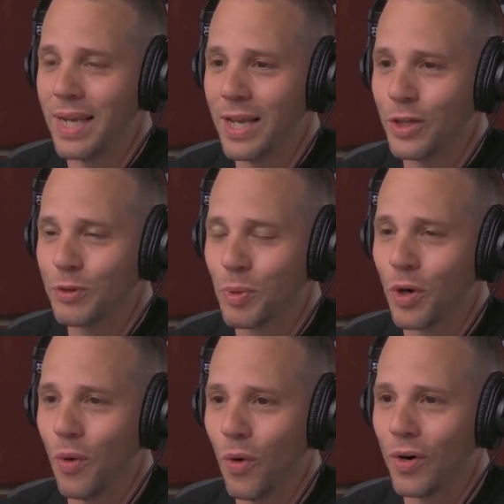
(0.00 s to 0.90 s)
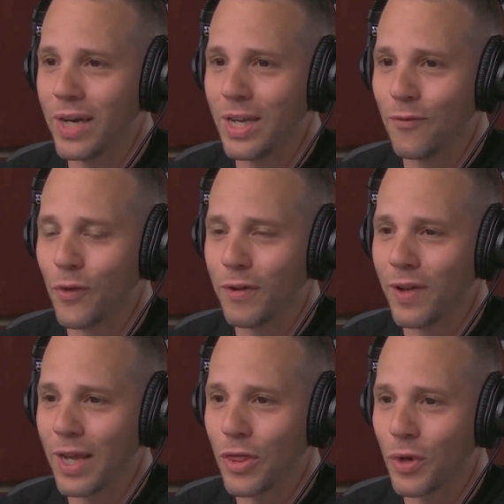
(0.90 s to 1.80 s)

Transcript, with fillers: in Hillsboro, Oregon in front of like